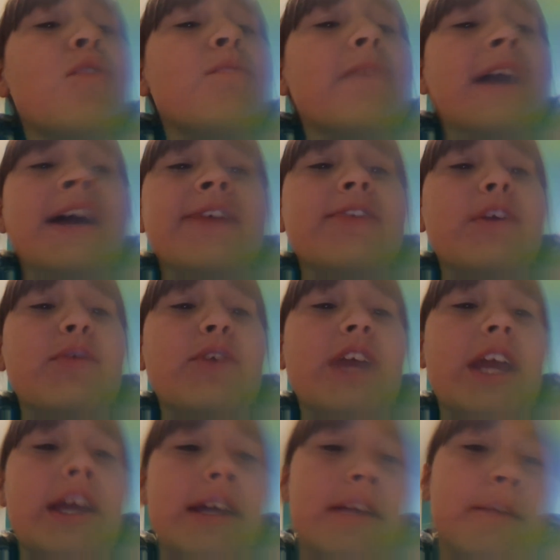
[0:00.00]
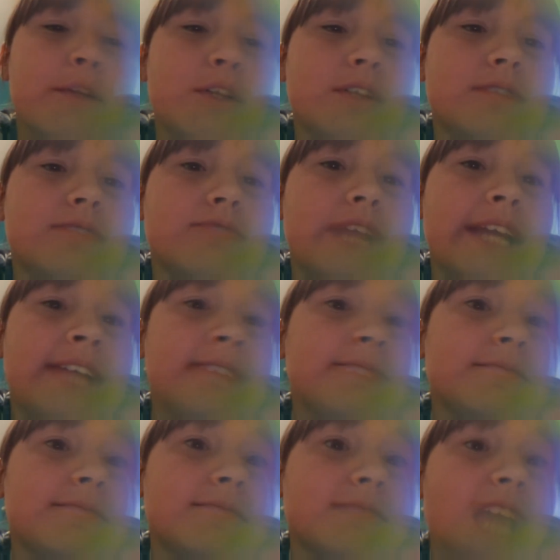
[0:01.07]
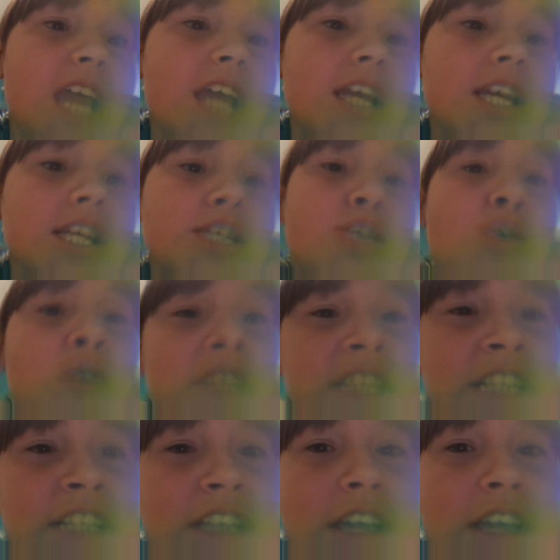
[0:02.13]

my favorite animal, right? It's horses,